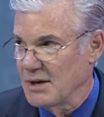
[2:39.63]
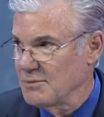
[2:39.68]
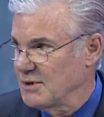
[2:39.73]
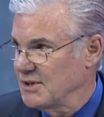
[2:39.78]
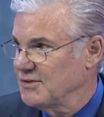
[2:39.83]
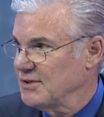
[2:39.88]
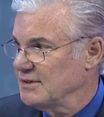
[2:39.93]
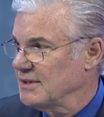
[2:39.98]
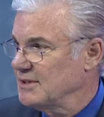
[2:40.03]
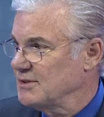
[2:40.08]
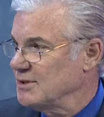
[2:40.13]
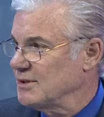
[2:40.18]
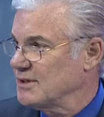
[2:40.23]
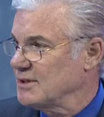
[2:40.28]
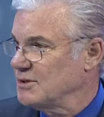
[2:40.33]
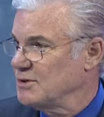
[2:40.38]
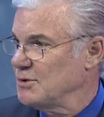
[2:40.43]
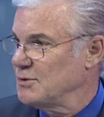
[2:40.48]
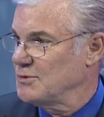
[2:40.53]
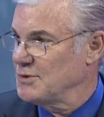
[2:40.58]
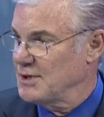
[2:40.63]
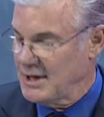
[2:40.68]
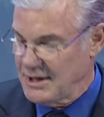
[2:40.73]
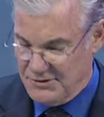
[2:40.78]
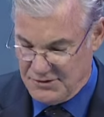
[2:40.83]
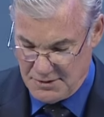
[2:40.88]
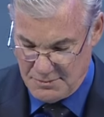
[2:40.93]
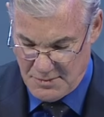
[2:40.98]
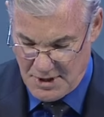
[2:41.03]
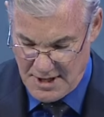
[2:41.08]
I recently took a
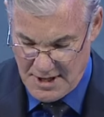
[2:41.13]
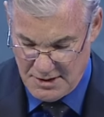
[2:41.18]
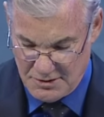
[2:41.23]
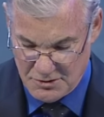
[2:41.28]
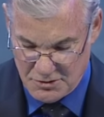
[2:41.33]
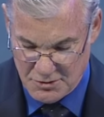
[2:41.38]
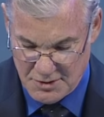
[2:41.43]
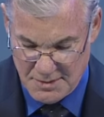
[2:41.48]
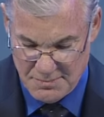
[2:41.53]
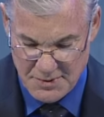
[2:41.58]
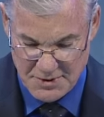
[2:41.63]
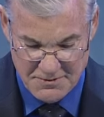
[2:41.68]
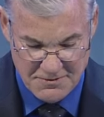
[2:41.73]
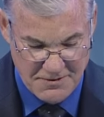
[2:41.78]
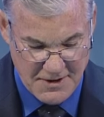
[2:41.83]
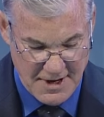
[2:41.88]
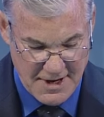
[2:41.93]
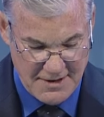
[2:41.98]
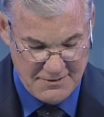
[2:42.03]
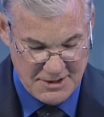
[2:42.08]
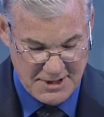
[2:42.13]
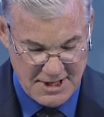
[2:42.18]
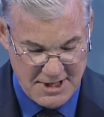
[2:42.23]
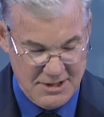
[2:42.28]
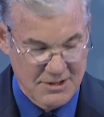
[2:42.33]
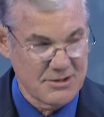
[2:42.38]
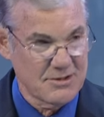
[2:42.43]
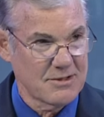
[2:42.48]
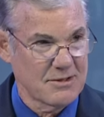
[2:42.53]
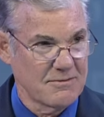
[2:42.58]
2,000-mile trip in 5
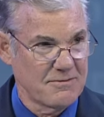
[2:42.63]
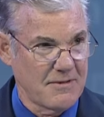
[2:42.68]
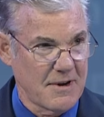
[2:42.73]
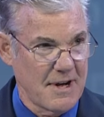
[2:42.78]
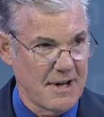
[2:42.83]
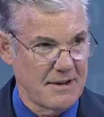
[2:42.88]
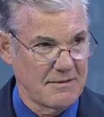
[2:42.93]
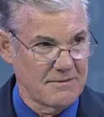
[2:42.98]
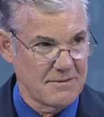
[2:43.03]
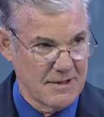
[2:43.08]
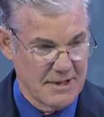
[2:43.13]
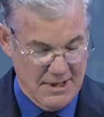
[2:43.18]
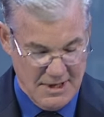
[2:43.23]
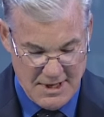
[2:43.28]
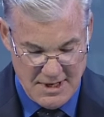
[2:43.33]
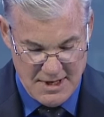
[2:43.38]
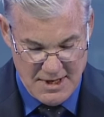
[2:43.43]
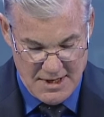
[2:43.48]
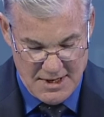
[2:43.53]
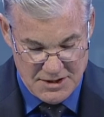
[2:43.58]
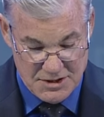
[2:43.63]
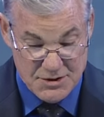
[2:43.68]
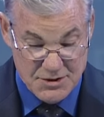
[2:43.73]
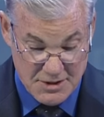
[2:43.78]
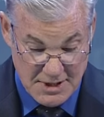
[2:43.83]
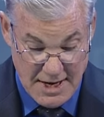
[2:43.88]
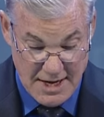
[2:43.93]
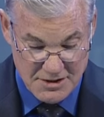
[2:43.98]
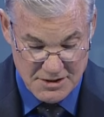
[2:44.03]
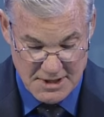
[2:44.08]
days
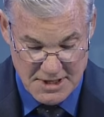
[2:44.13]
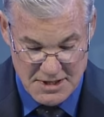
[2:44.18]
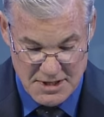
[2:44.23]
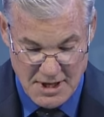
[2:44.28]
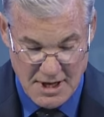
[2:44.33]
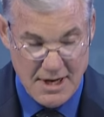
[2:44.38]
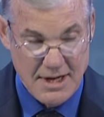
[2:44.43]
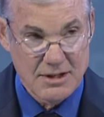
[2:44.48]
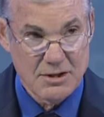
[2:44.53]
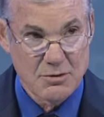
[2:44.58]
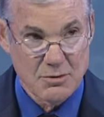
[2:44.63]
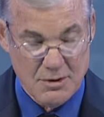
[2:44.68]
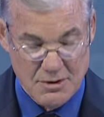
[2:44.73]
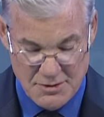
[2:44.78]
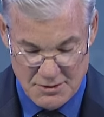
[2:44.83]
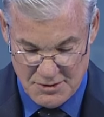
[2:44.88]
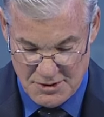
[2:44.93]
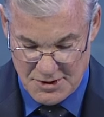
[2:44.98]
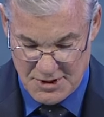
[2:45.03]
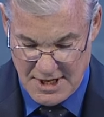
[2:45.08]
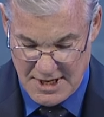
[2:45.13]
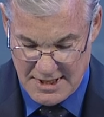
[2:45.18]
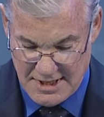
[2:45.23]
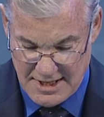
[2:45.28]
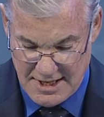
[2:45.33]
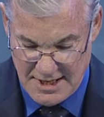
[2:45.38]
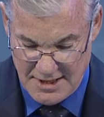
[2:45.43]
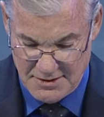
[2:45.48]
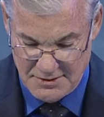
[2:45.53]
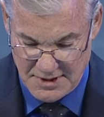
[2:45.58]
to nine northern
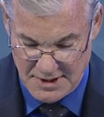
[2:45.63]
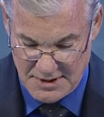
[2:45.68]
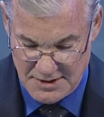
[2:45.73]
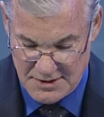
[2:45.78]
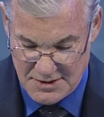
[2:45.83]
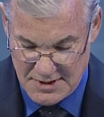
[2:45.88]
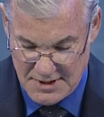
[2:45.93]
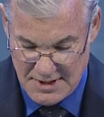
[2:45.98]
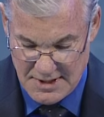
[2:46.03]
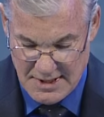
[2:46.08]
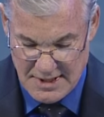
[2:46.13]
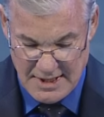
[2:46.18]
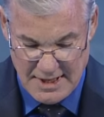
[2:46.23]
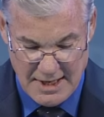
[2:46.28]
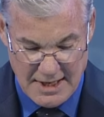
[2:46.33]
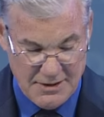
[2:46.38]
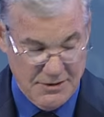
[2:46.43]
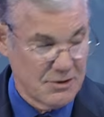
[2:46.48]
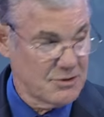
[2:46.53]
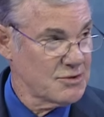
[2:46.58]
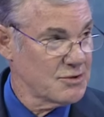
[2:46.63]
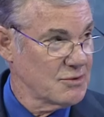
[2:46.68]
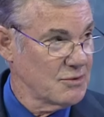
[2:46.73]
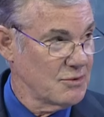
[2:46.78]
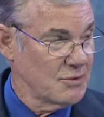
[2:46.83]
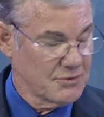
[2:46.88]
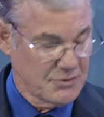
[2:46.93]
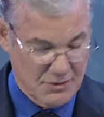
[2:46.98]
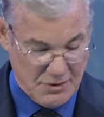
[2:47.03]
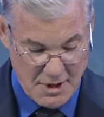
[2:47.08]
state counties and the
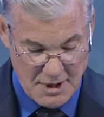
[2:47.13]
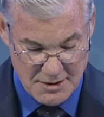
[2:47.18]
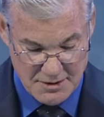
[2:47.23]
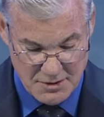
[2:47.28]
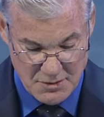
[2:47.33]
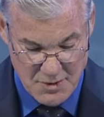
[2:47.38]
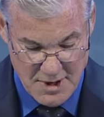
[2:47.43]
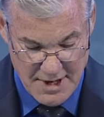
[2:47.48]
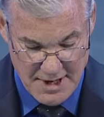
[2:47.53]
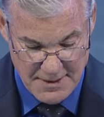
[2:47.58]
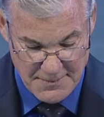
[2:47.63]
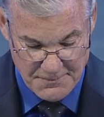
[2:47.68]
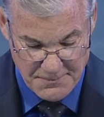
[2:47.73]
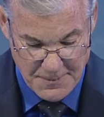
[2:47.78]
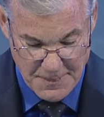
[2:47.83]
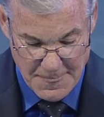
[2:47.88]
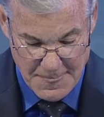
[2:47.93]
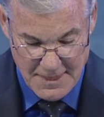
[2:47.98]
schools along the way.